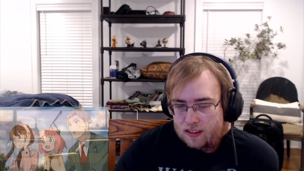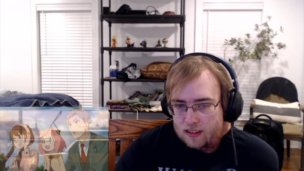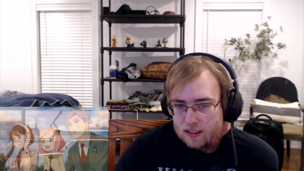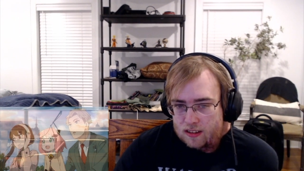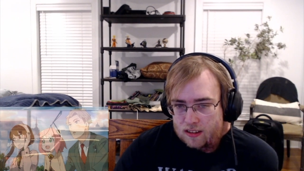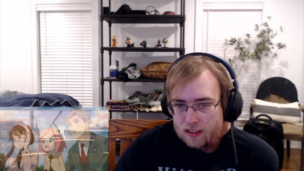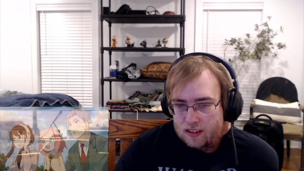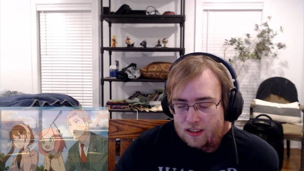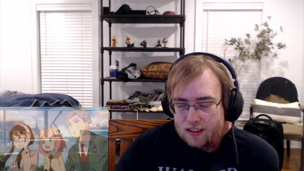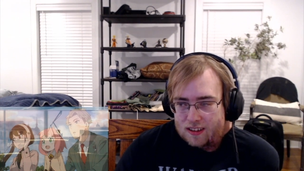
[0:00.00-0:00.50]

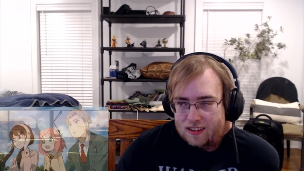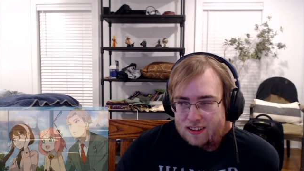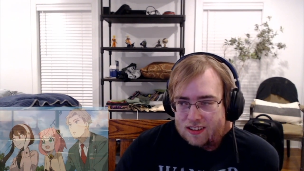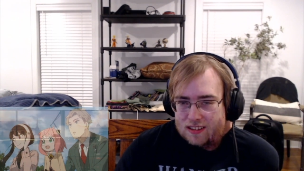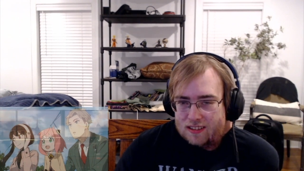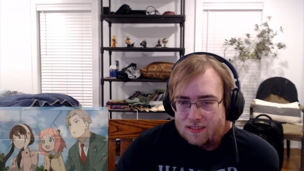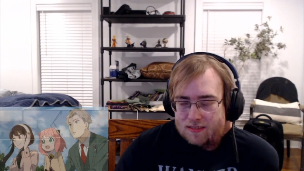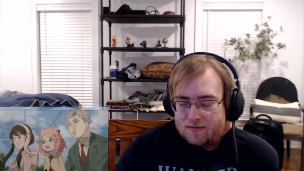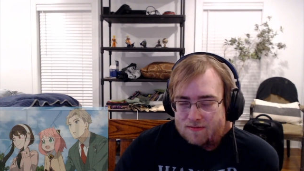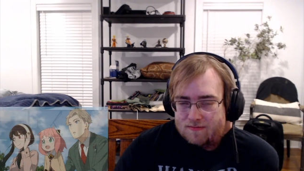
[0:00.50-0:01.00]

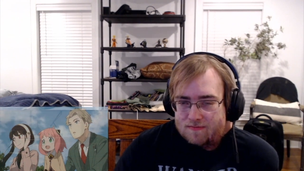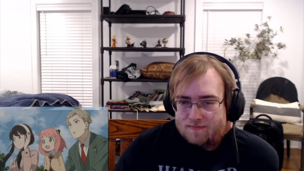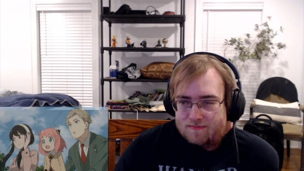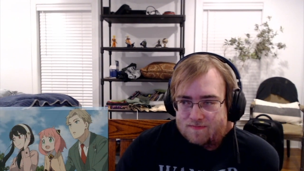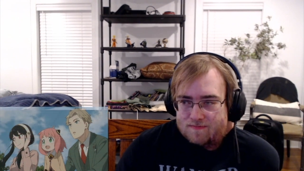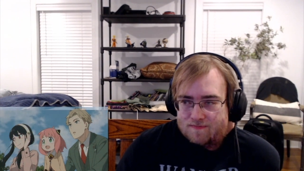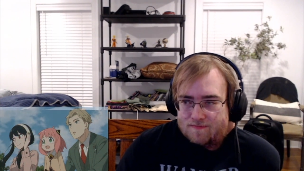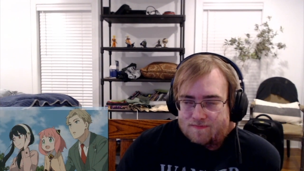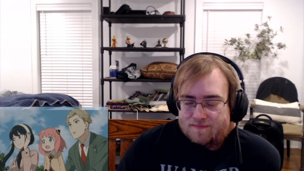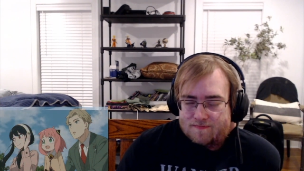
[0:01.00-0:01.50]

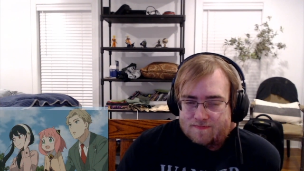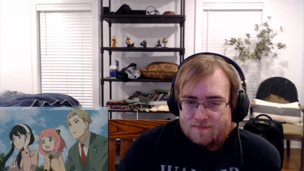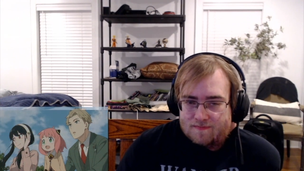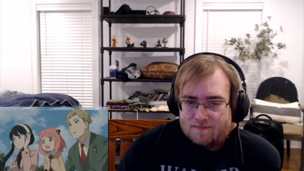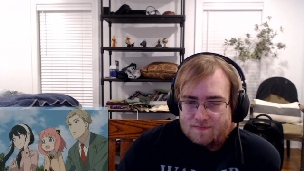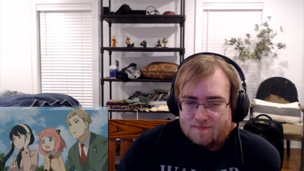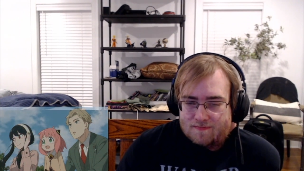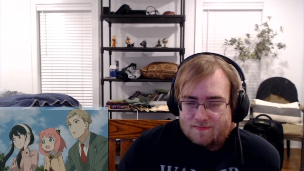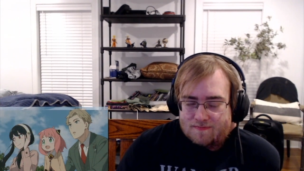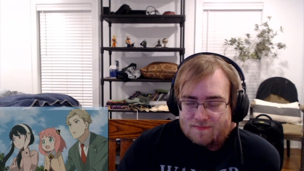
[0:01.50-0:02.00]

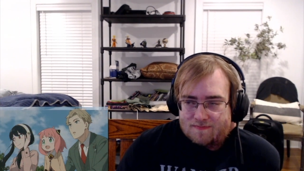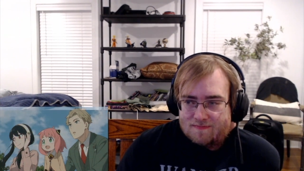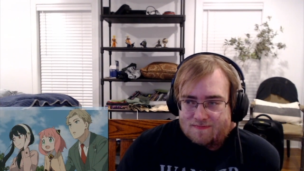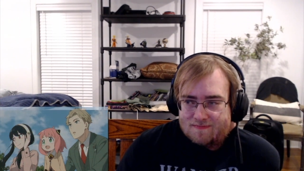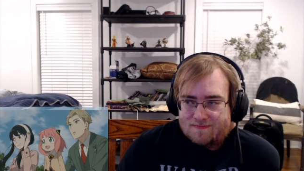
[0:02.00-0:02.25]
(silence)